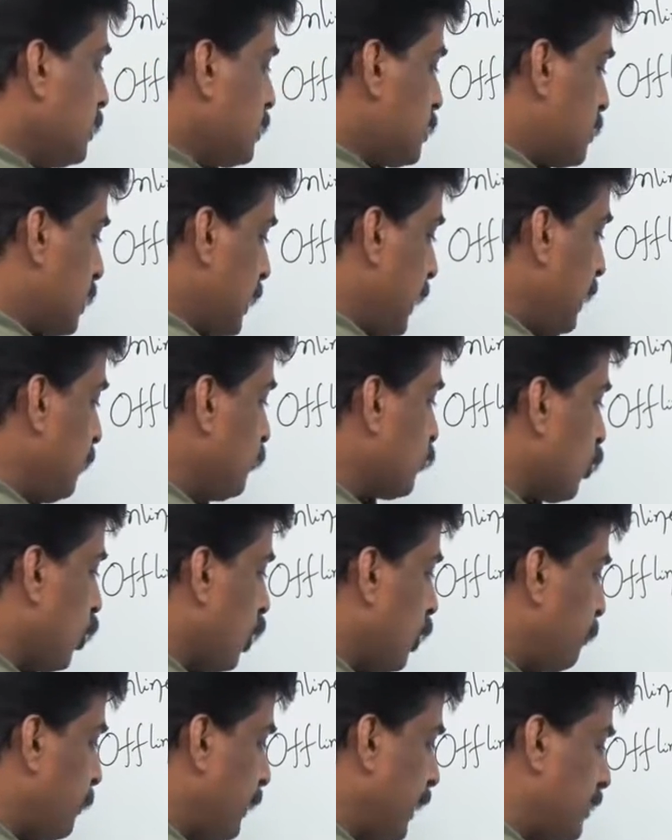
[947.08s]
Same
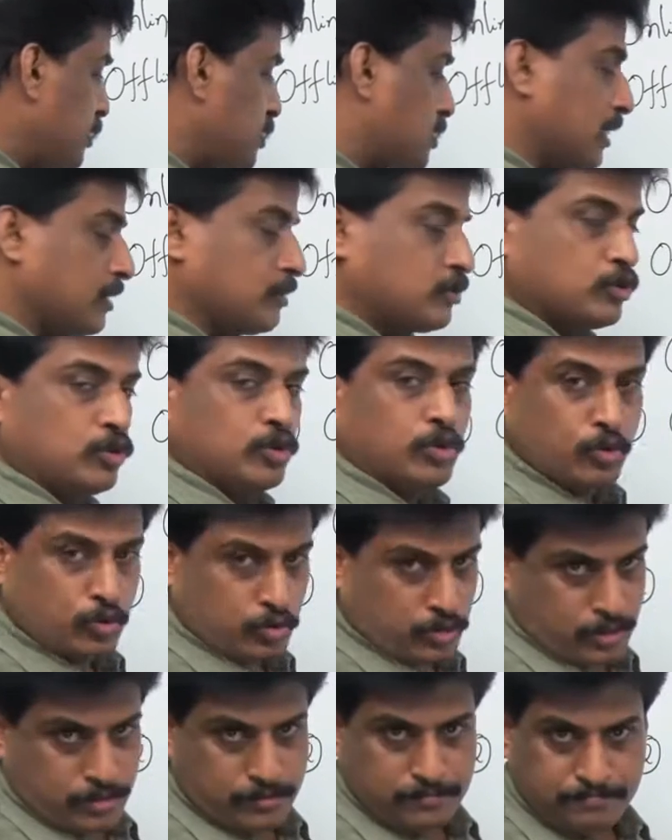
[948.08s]
copy I sent to
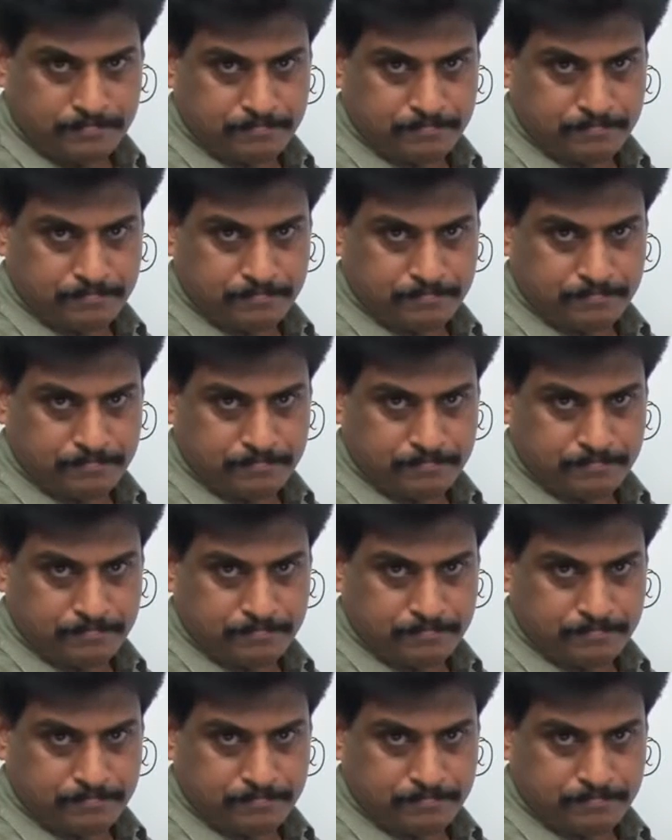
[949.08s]
root.